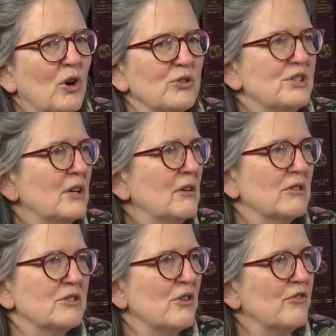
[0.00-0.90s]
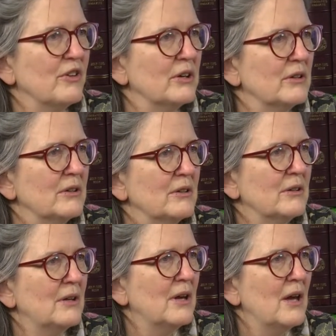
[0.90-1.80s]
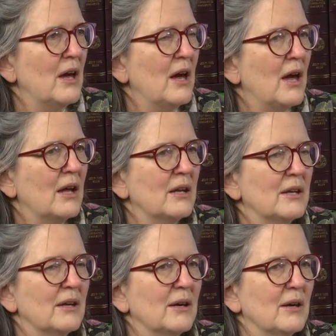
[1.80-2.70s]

all sitting on the sofa. And